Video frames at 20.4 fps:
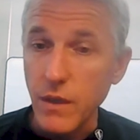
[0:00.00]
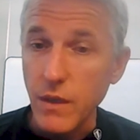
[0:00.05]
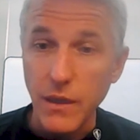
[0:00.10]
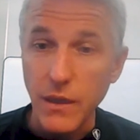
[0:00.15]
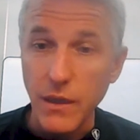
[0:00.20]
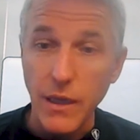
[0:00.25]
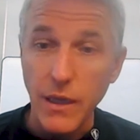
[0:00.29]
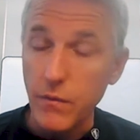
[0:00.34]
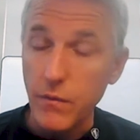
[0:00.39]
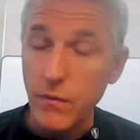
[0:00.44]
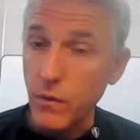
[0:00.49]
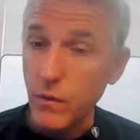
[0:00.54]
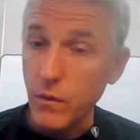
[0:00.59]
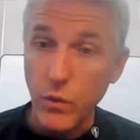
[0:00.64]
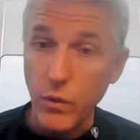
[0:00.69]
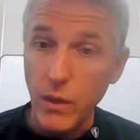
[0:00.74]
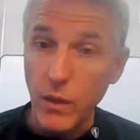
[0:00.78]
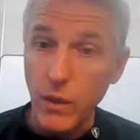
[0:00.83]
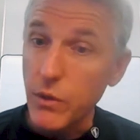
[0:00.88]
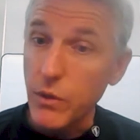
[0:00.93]
And again,
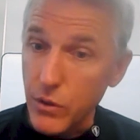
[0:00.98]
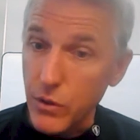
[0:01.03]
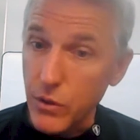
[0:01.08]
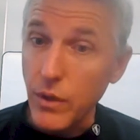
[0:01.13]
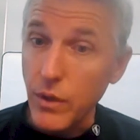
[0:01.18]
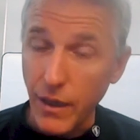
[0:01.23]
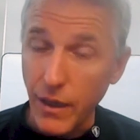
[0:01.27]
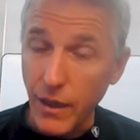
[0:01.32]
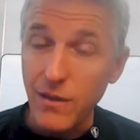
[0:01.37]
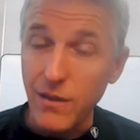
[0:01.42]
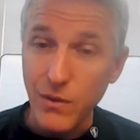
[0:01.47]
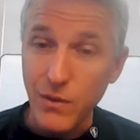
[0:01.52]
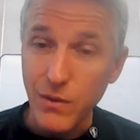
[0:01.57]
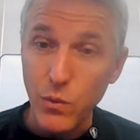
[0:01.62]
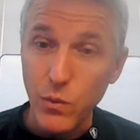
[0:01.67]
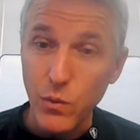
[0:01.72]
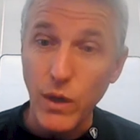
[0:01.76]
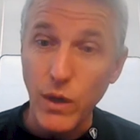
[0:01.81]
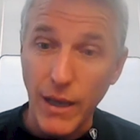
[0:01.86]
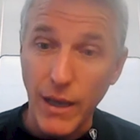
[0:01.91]
if we're able to do that,
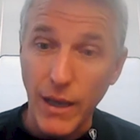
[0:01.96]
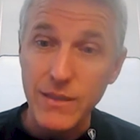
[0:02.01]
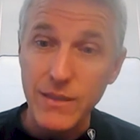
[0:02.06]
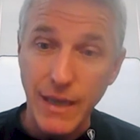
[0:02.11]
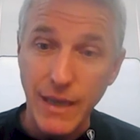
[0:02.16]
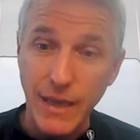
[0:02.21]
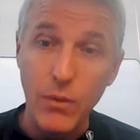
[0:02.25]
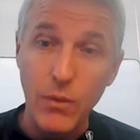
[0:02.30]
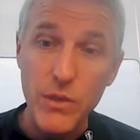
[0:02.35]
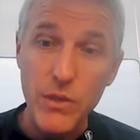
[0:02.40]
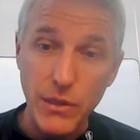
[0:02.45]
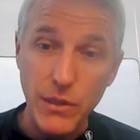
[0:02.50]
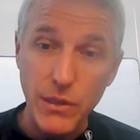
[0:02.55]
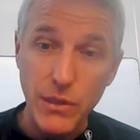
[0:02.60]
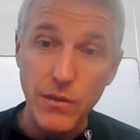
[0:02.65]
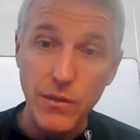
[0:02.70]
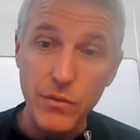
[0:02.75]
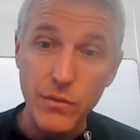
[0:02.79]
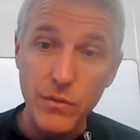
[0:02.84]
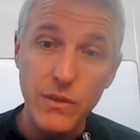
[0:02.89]
if we're asking
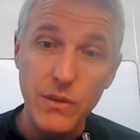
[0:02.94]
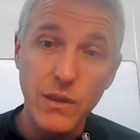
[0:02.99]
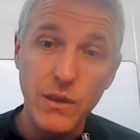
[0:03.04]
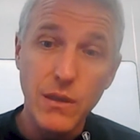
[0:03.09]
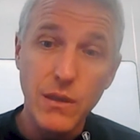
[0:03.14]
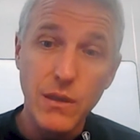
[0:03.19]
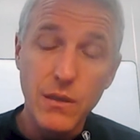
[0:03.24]
ourselves